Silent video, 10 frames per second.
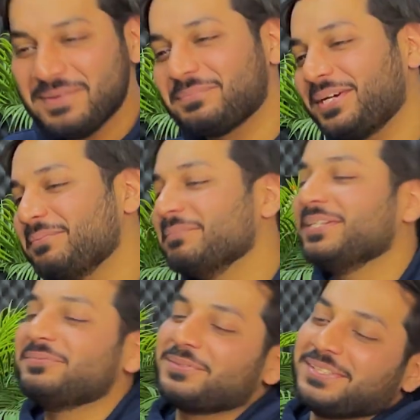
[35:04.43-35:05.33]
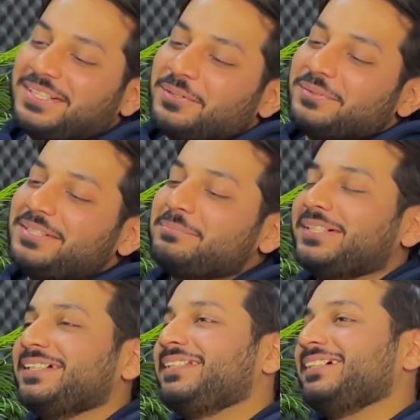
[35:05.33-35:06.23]
probably for the owner,
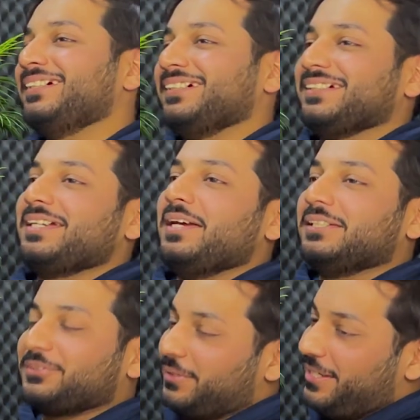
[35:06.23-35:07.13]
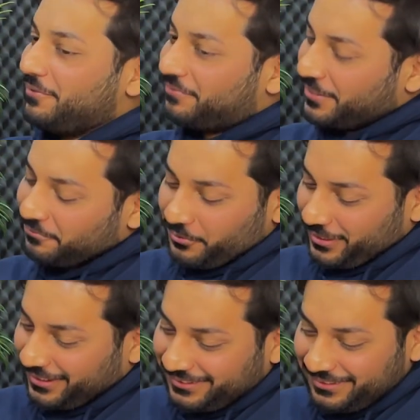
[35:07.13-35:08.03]
but it's really fun for
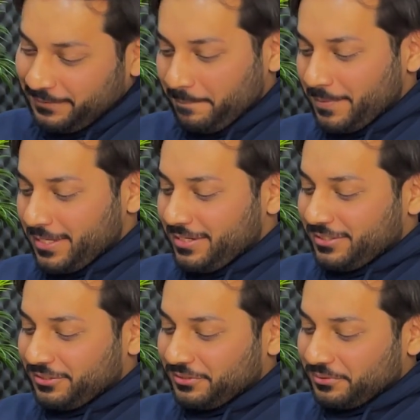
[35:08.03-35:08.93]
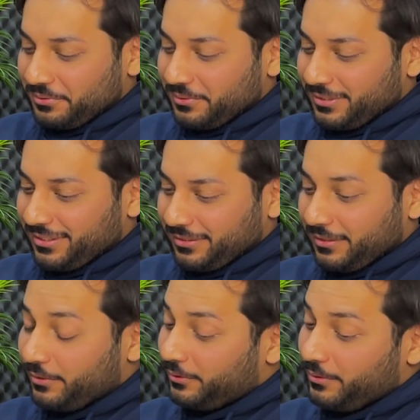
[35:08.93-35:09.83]
us. So,
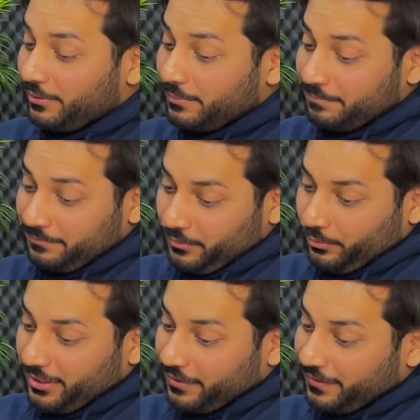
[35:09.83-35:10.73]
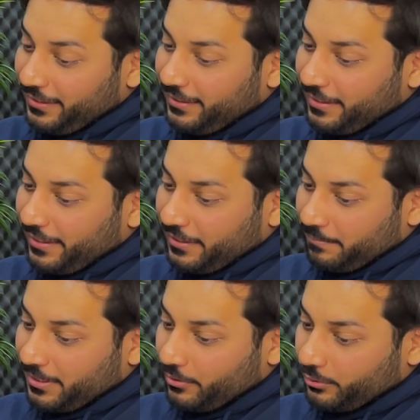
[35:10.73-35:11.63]
you know, what I really like
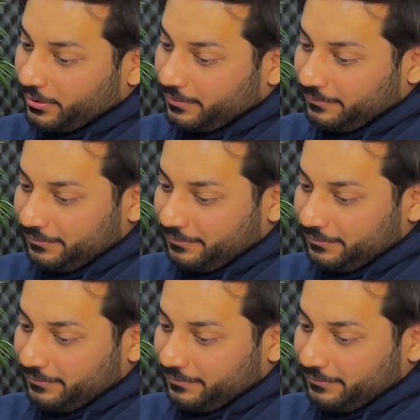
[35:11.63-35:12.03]
about,